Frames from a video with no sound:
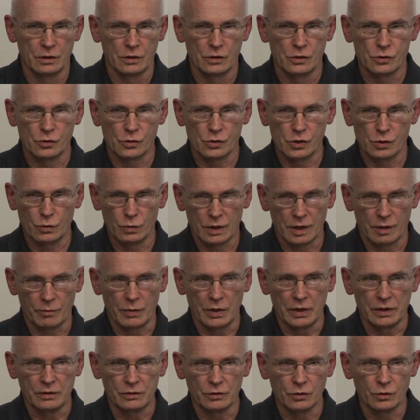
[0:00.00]
So see what I
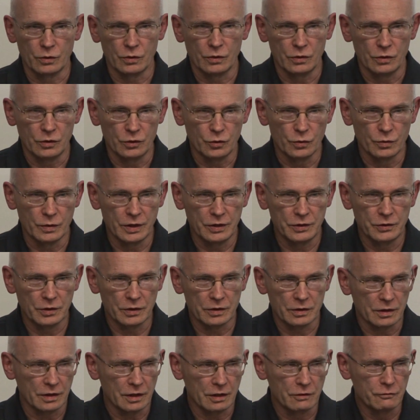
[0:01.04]
mean? You need
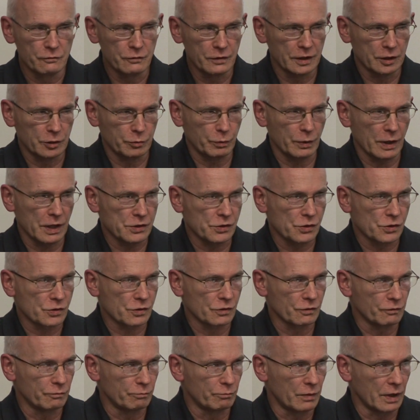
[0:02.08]
an infinite presence
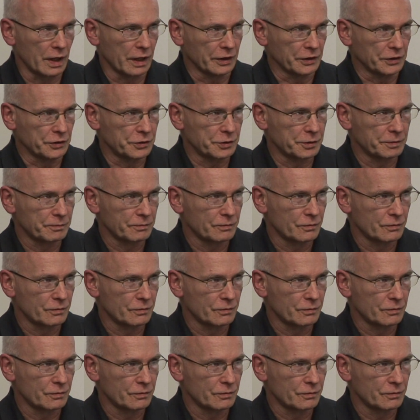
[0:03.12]
of mind